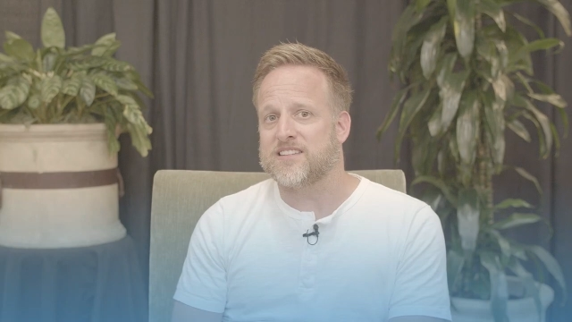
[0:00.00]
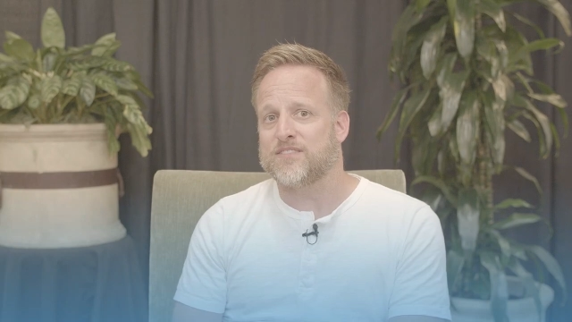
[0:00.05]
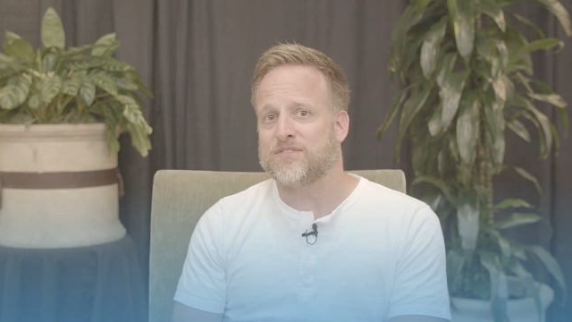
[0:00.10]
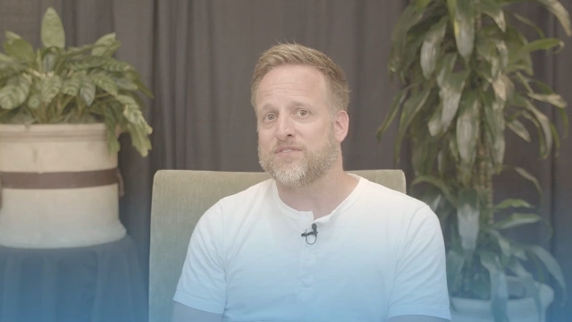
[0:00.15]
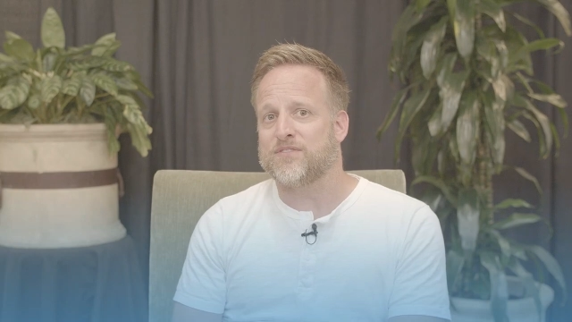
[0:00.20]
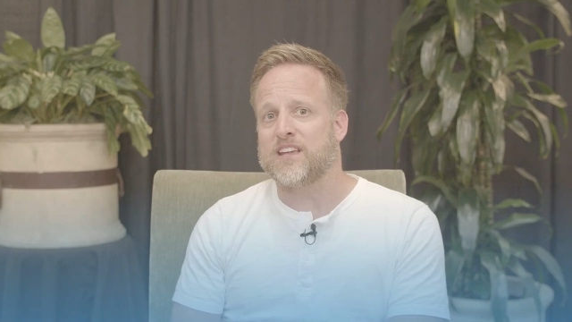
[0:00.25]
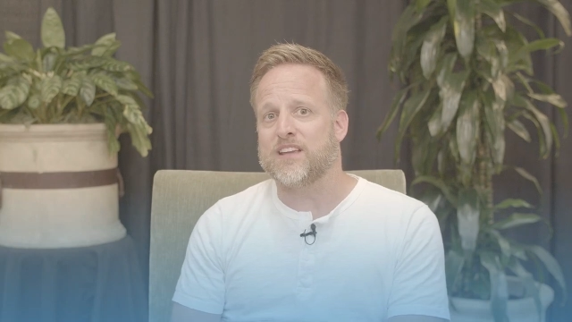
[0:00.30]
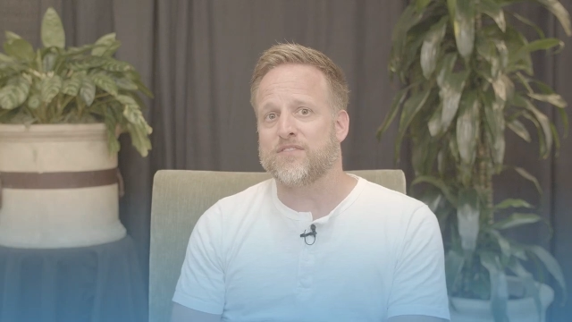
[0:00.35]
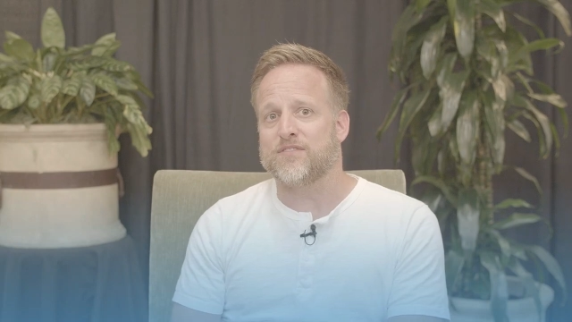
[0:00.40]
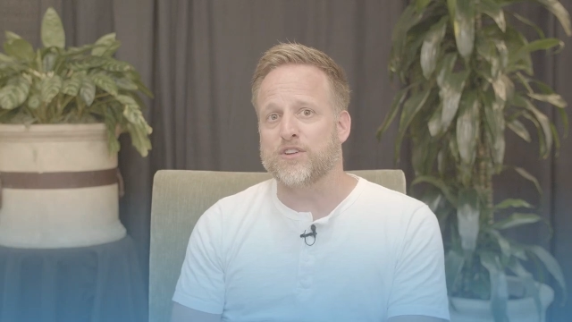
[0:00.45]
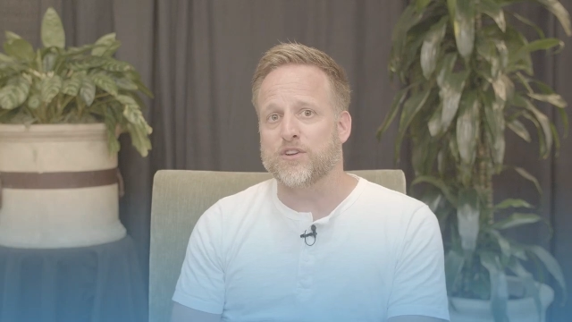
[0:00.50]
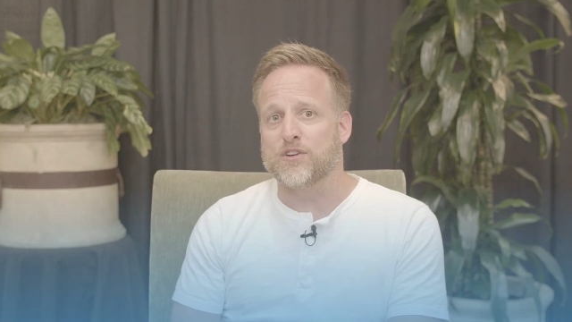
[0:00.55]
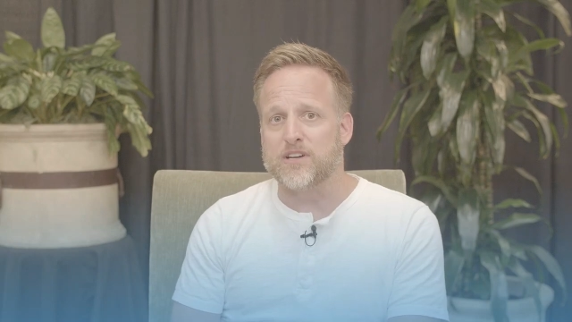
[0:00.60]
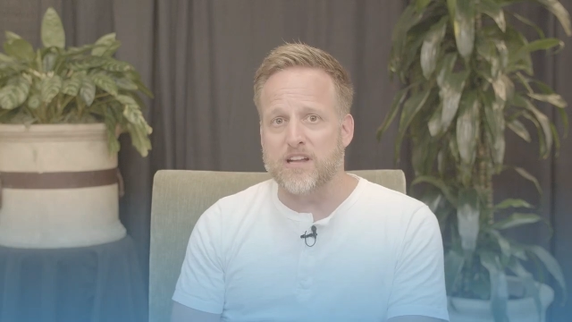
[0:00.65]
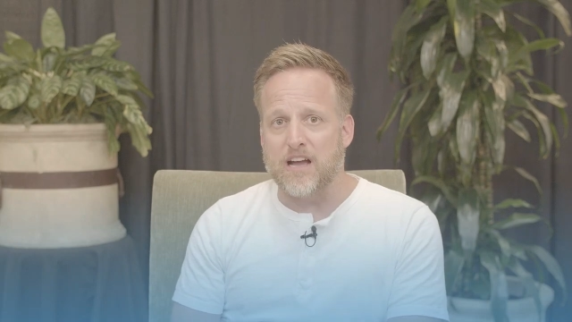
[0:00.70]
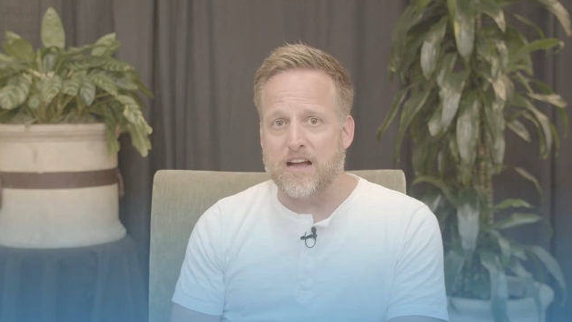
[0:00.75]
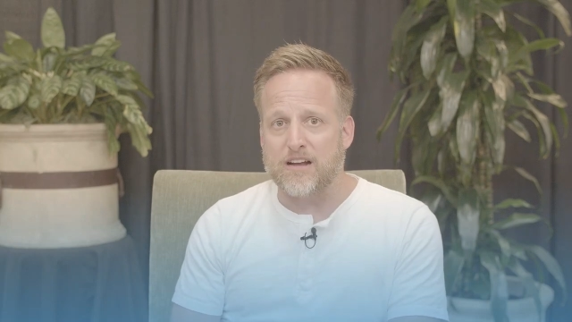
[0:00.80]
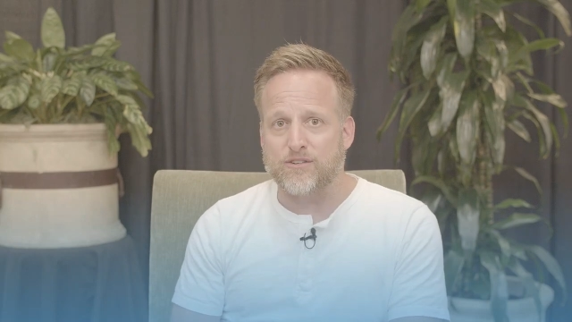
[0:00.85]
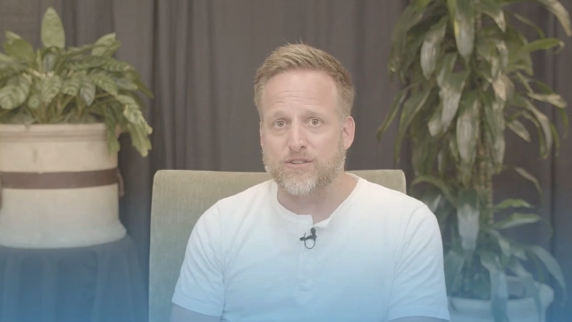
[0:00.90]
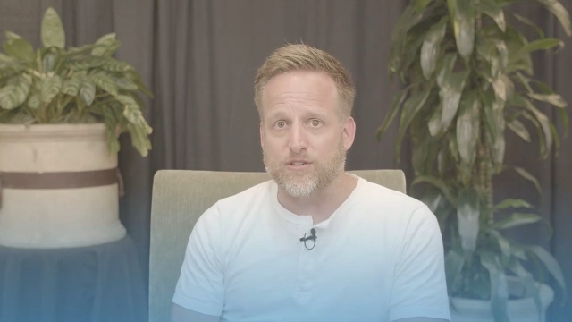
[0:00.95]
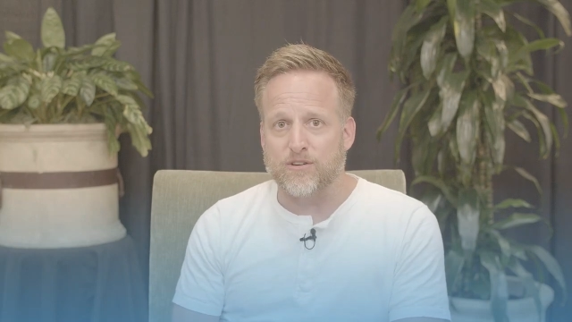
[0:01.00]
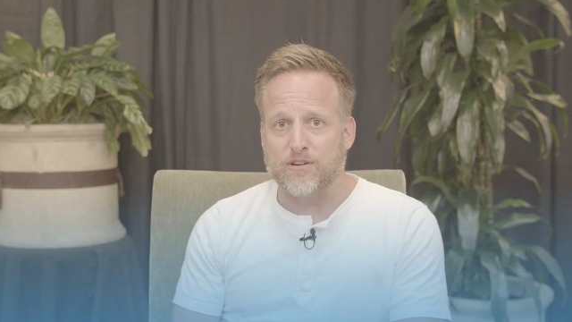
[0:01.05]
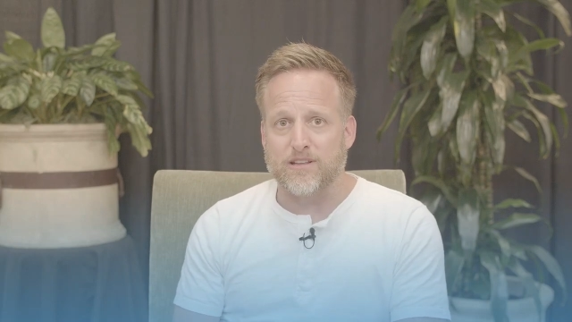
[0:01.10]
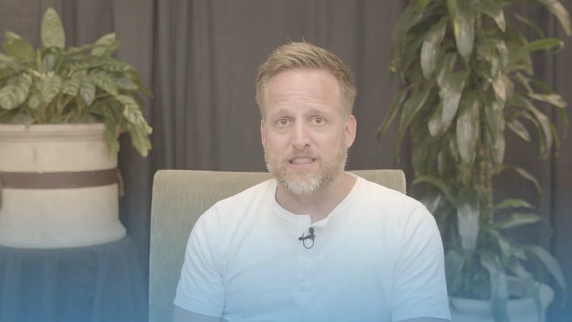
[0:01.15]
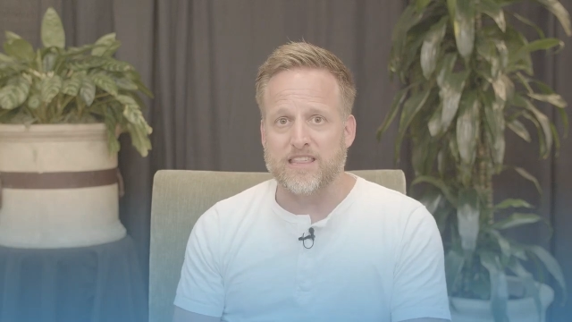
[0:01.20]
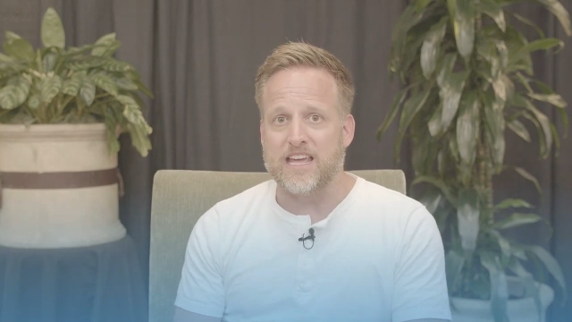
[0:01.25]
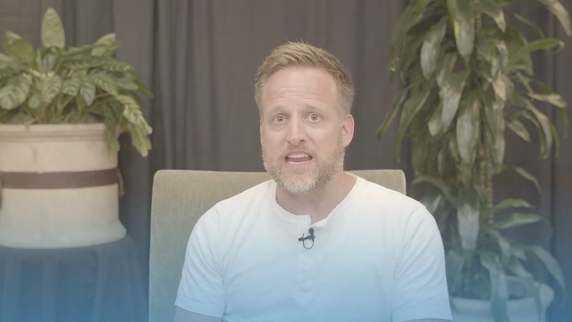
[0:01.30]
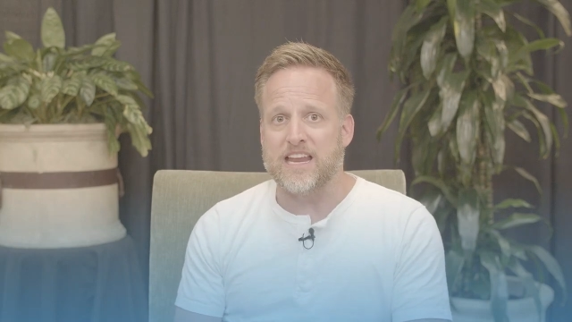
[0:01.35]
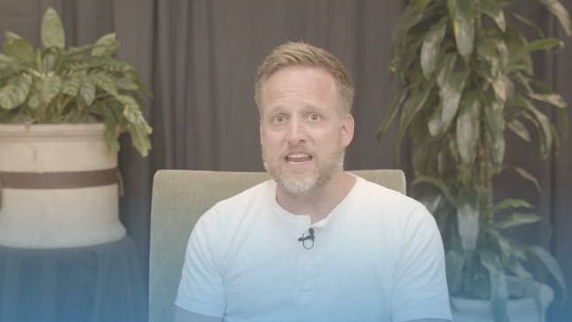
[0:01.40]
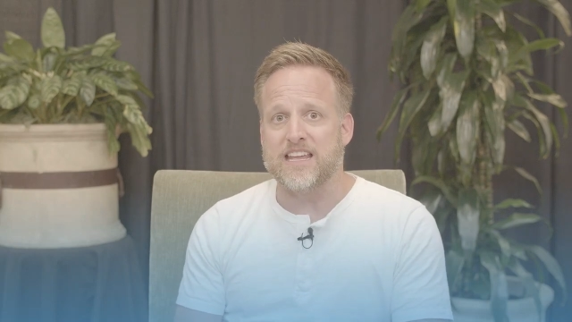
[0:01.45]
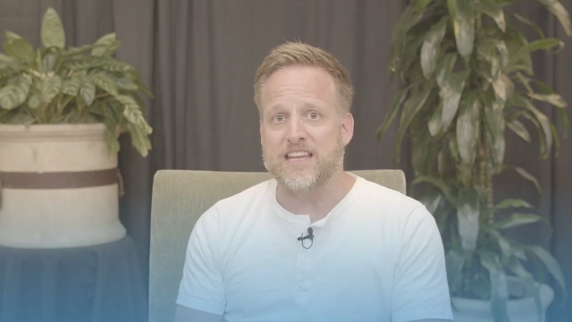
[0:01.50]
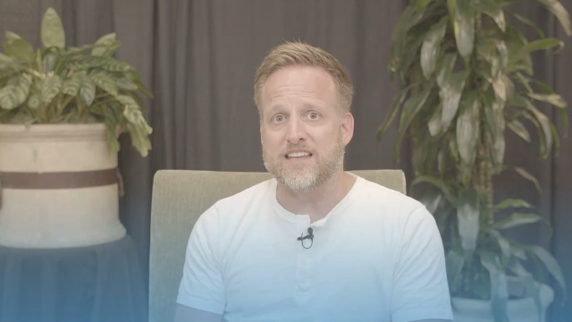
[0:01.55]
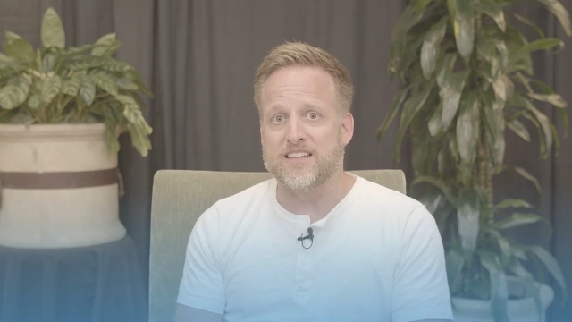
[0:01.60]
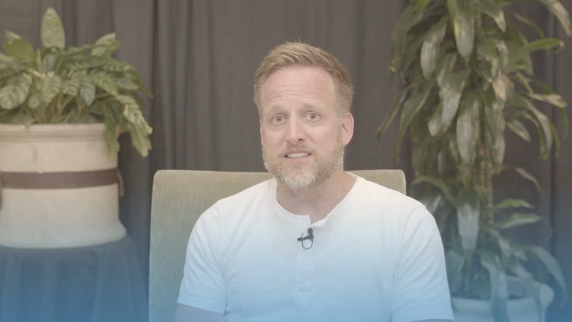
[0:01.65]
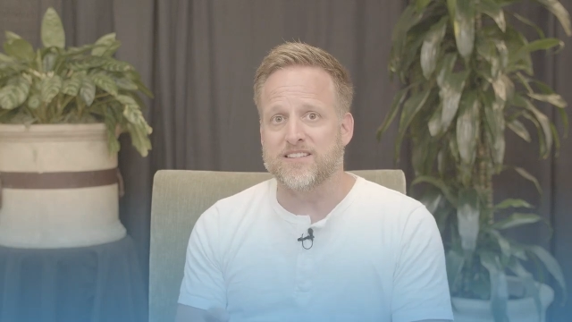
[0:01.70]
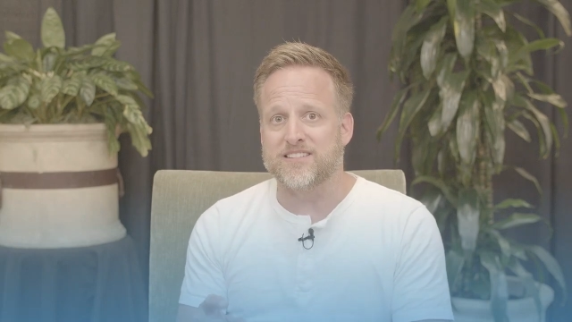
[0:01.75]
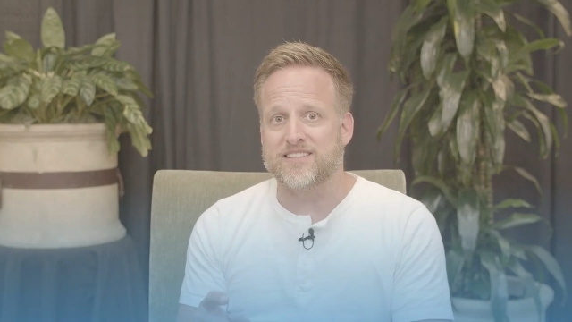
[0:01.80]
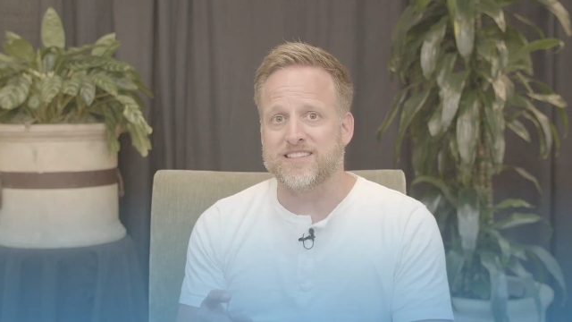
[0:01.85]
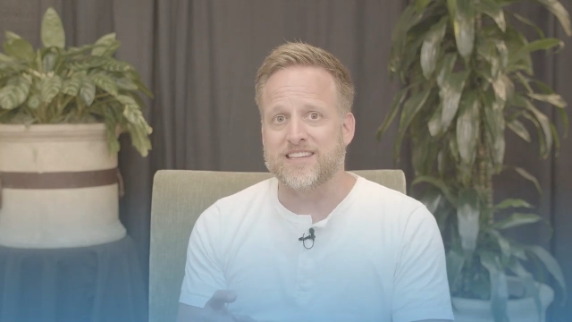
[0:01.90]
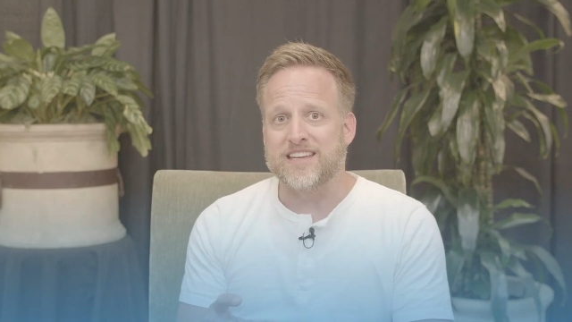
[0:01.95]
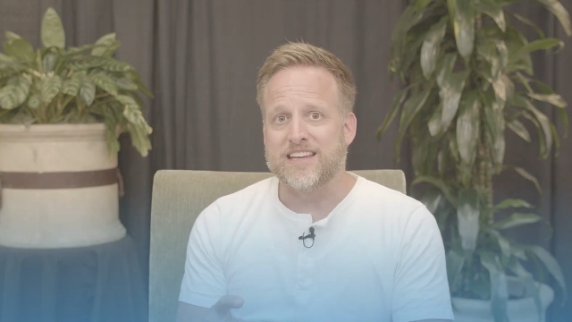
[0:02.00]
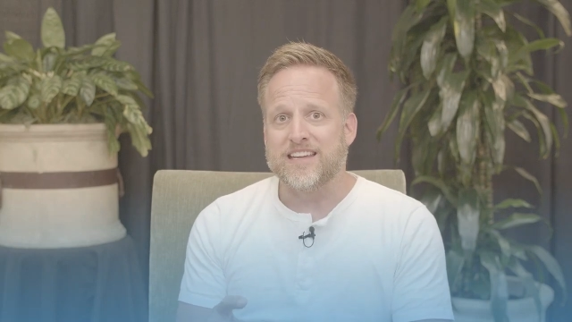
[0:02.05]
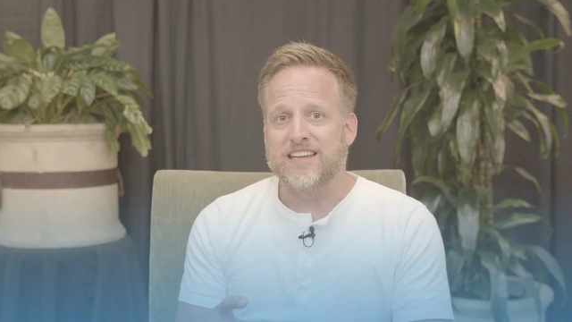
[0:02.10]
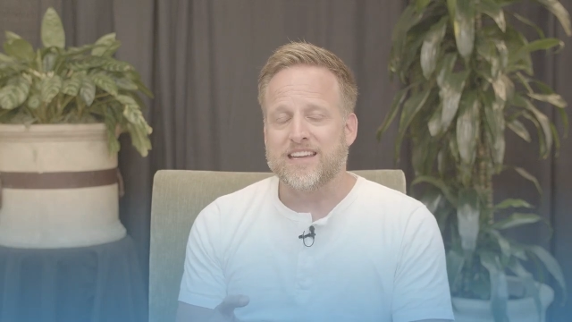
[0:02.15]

if you're a doctor that is